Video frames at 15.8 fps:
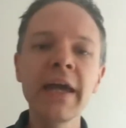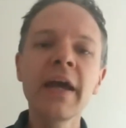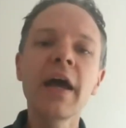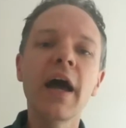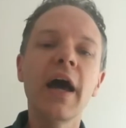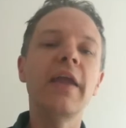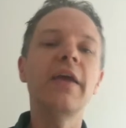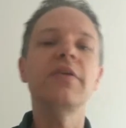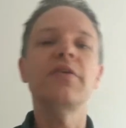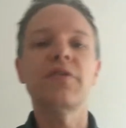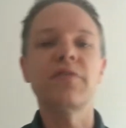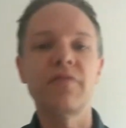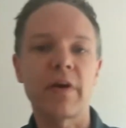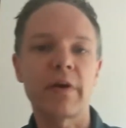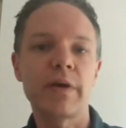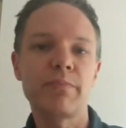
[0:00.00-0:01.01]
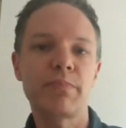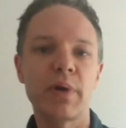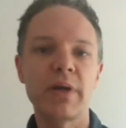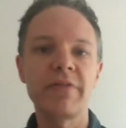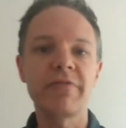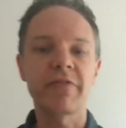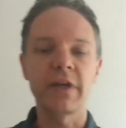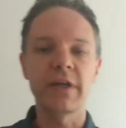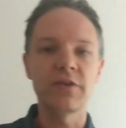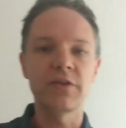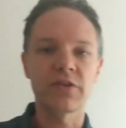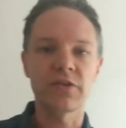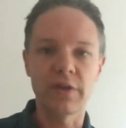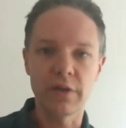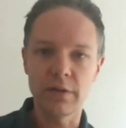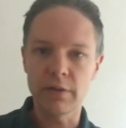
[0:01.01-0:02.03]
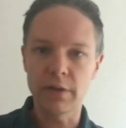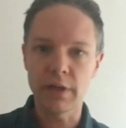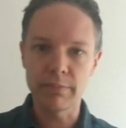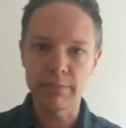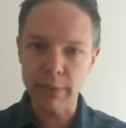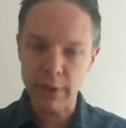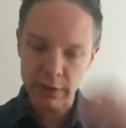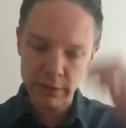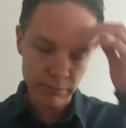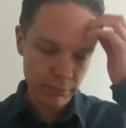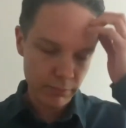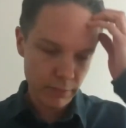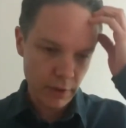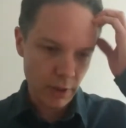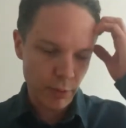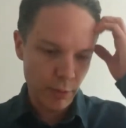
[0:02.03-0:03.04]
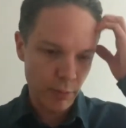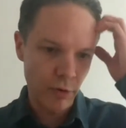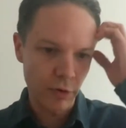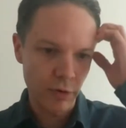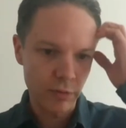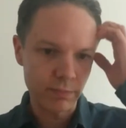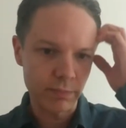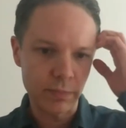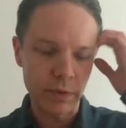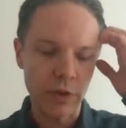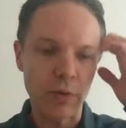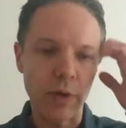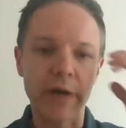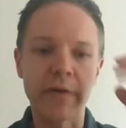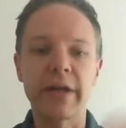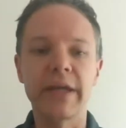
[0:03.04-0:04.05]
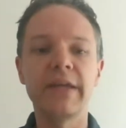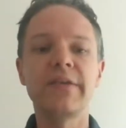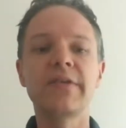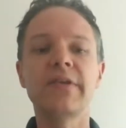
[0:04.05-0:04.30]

and then just very briefly, just a couple more queries.